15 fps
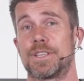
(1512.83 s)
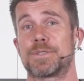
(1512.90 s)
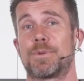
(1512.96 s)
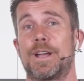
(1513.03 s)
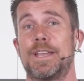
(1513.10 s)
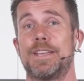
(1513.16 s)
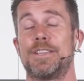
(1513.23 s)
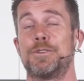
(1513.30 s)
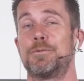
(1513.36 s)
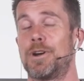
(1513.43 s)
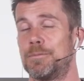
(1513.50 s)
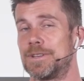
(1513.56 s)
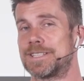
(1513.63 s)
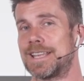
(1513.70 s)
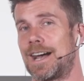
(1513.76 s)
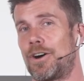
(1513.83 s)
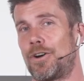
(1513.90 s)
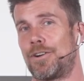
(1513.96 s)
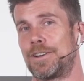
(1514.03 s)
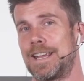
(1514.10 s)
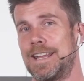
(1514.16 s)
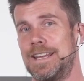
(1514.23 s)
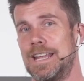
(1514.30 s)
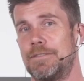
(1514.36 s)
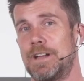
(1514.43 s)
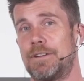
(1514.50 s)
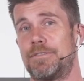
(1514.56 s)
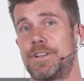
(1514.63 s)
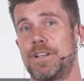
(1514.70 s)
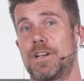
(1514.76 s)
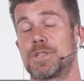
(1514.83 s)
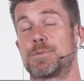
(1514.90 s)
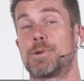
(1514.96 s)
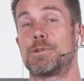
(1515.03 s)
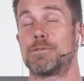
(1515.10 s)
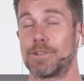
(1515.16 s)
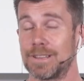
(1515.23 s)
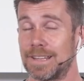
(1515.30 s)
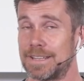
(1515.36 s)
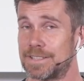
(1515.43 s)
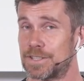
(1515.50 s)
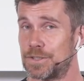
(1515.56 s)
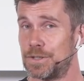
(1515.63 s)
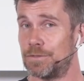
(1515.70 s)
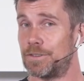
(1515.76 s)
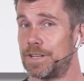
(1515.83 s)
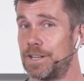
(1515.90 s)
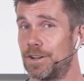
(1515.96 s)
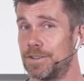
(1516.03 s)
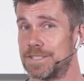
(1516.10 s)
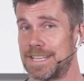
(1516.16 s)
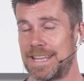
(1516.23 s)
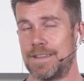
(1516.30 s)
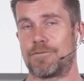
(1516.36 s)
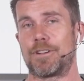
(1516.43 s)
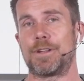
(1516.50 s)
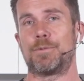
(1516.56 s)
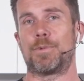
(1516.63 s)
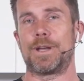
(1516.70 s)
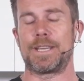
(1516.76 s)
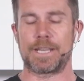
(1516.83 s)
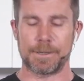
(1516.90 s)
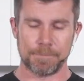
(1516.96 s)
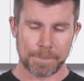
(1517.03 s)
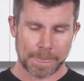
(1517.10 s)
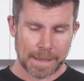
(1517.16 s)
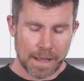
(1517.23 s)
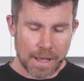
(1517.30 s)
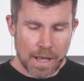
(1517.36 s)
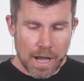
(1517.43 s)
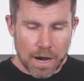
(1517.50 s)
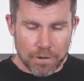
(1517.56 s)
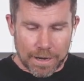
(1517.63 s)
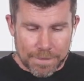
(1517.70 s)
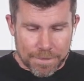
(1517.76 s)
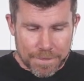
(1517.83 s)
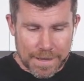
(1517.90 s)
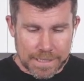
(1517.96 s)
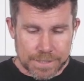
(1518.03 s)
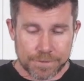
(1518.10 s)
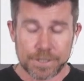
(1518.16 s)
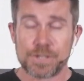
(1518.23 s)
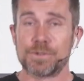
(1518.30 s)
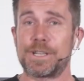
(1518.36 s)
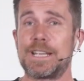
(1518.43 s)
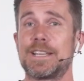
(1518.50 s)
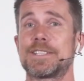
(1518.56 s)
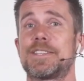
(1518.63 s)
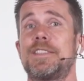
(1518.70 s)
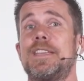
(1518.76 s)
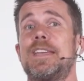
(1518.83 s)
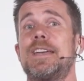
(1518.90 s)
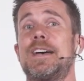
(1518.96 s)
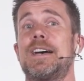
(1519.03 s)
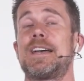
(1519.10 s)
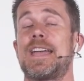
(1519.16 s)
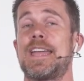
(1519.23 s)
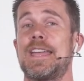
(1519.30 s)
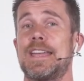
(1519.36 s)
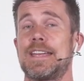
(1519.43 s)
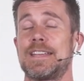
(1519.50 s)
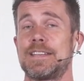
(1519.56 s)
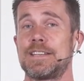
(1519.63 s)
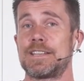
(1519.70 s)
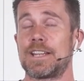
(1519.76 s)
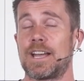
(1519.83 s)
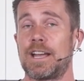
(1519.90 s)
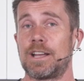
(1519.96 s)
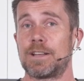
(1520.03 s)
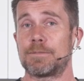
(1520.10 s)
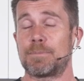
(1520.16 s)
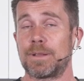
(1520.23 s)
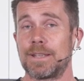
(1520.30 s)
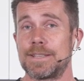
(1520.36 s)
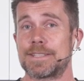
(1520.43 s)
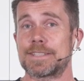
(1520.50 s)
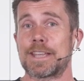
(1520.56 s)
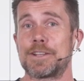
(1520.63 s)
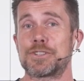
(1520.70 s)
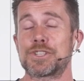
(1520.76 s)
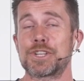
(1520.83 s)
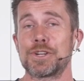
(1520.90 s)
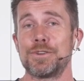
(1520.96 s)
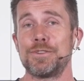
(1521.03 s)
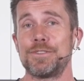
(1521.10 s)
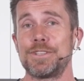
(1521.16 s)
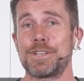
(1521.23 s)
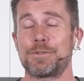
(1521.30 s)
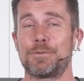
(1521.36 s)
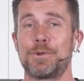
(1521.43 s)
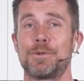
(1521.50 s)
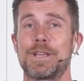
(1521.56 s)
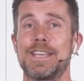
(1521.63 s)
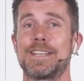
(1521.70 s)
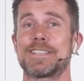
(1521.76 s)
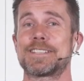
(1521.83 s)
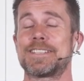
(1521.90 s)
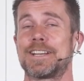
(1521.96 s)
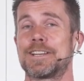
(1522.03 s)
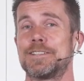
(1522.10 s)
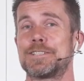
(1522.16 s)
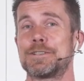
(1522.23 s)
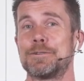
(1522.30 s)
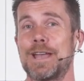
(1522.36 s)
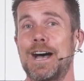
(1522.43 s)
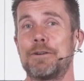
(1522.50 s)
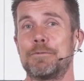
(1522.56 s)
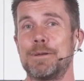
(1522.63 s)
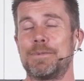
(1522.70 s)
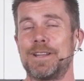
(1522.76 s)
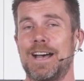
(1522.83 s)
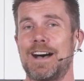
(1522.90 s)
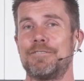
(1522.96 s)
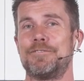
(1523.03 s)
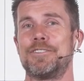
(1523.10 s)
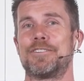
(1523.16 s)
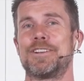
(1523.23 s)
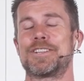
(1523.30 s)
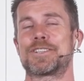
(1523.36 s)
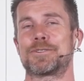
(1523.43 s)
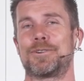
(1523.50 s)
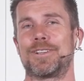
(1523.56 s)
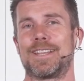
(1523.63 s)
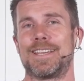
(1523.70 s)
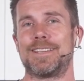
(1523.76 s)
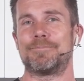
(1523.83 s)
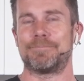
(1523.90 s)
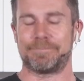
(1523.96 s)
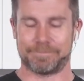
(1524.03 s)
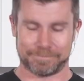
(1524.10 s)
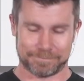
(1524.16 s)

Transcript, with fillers: This way you won't miss out on any of our videos. We release new videos every week. All right, thanks for joining us there, and please stay tuned. We'll get stuck into our webinar very shortly.